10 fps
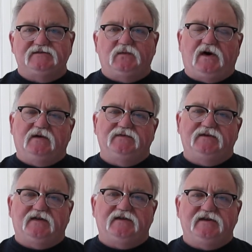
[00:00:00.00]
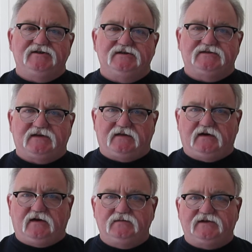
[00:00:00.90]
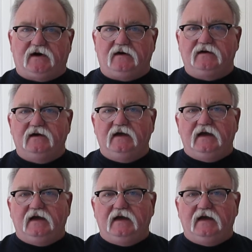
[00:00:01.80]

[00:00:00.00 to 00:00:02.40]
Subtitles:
and welcome to another edition of Southern Home Talk.